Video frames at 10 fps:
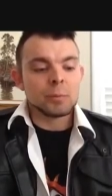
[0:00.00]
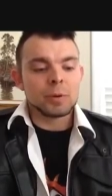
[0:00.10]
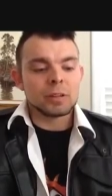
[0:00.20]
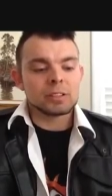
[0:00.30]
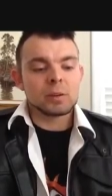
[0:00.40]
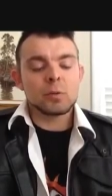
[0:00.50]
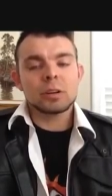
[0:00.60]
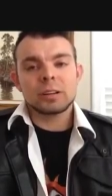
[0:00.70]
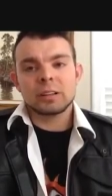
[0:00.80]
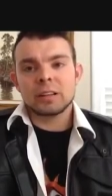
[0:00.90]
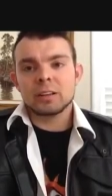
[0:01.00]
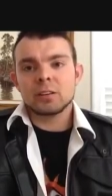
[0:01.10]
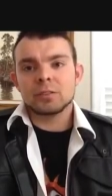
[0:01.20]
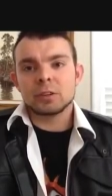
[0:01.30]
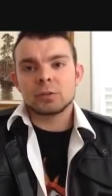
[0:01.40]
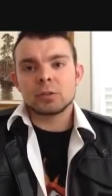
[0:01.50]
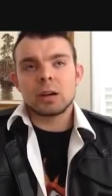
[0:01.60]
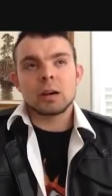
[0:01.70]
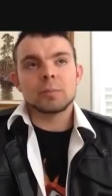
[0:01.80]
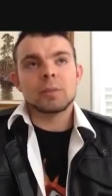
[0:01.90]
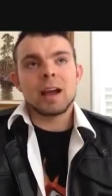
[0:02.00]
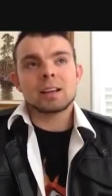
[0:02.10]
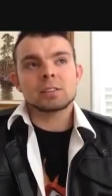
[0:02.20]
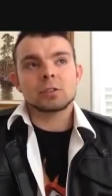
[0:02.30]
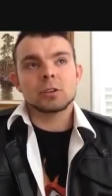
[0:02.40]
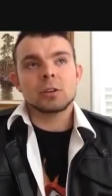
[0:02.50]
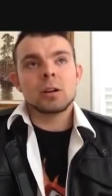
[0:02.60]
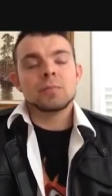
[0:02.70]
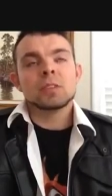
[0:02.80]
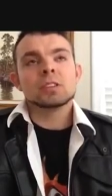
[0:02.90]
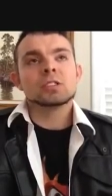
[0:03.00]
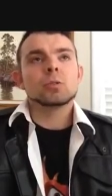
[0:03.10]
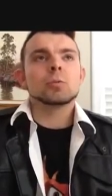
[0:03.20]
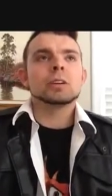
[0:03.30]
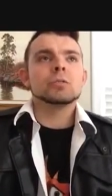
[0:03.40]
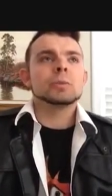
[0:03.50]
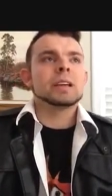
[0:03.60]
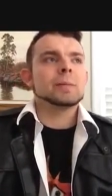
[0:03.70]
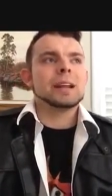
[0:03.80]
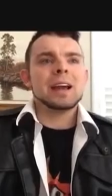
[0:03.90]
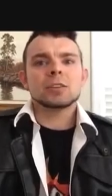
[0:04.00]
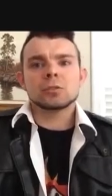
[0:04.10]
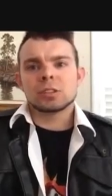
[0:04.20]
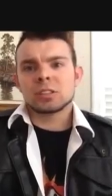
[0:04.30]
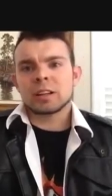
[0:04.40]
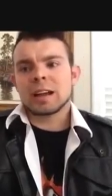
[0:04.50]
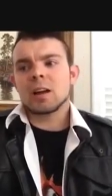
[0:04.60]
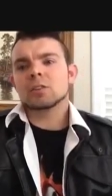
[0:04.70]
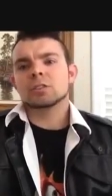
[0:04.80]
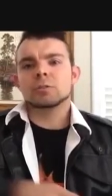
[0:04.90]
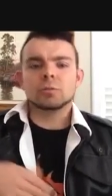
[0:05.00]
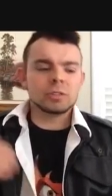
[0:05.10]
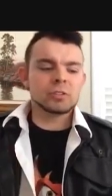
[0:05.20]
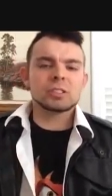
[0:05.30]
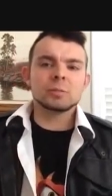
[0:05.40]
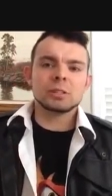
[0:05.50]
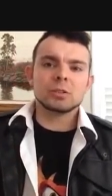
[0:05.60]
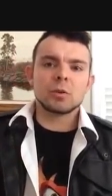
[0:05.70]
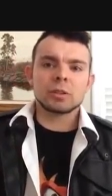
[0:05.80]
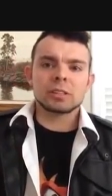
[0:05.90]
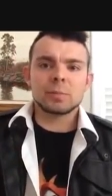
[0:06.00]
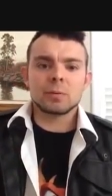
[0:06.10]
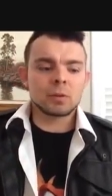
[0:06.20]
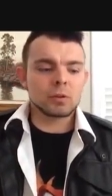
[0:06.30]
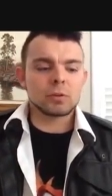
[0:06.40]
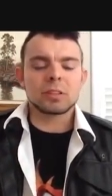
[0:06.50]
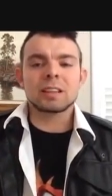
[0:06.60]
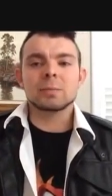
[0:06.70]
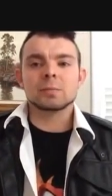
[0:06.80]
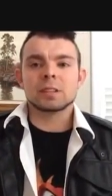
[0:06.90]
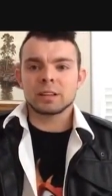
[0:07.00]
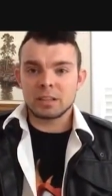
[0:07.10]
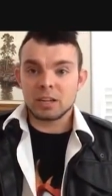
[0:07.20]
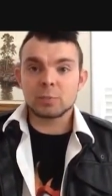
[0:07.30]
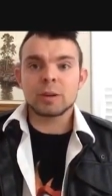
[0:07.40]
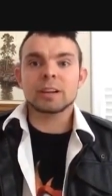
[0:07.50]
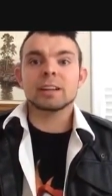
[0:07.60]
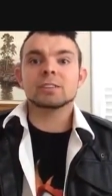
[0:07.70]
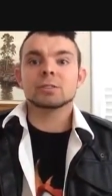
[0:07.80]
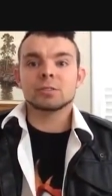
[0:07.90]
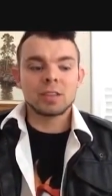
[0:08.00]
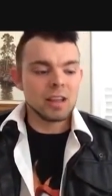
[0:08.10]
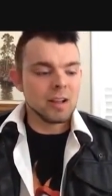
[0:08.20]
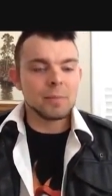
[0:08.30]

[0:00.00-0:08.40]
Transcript: But someone in the interview um, asked her, "So when you became an actress, like how did you? You seem to do all these biblical themes, like touched by an angel,